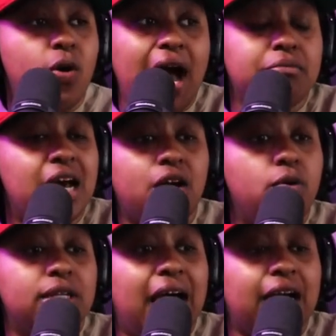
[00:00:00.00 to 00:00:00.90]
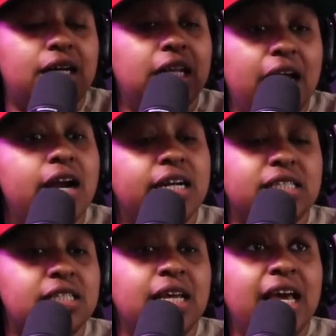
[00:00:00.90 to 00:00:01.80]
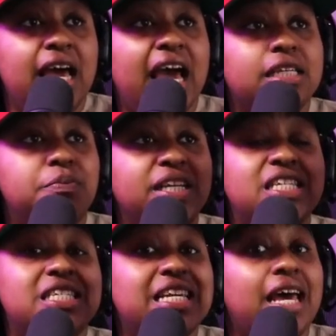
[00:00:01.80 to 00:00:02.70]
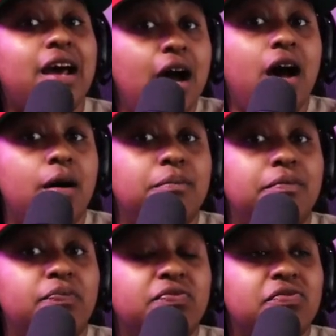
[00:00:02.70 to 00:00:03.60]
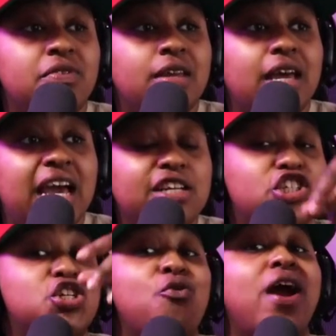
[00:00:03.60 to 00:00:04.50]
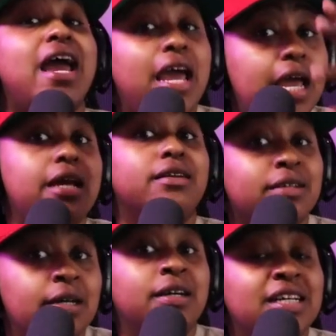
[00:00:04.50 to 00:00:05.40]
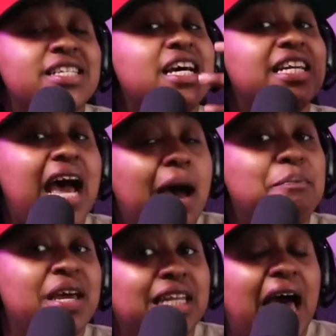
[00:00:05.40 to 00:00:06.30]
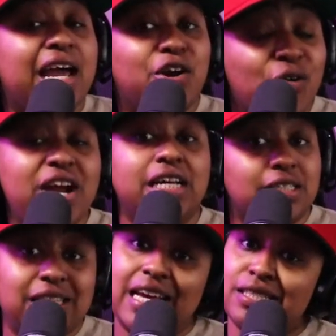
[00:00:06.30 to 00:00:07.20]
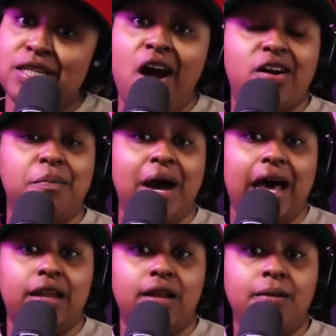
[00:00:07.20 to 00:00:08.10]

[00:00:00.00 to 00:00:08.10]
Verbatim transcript: I'm not going to lie. Clarence has been set up and trained to not be like Chris. Let's talk about it.